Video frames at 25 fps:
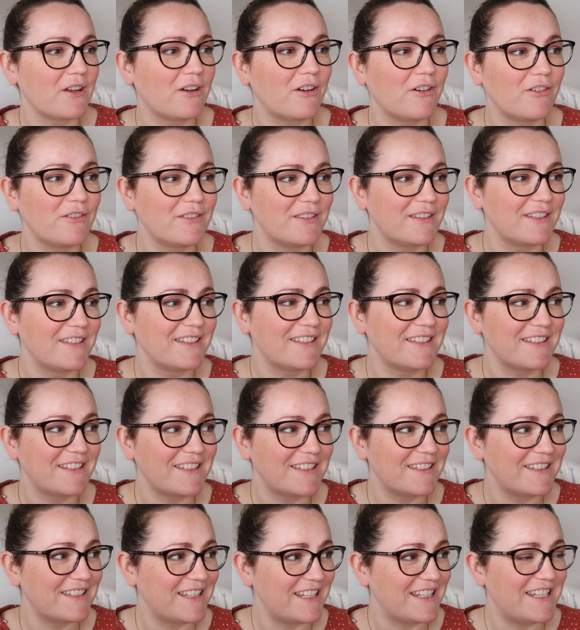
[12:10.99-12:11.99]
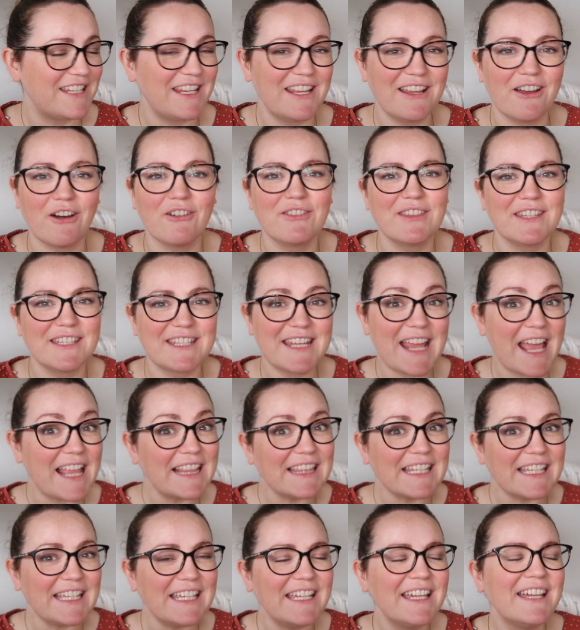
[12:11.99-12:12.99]
on the day on the
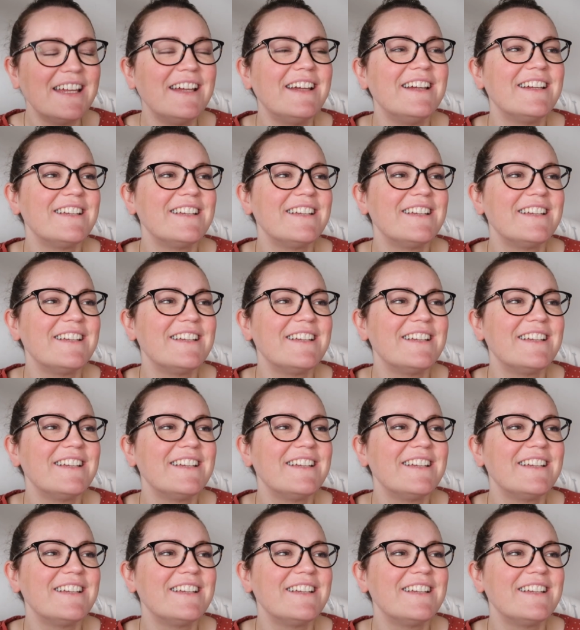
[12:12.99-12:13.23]
telly,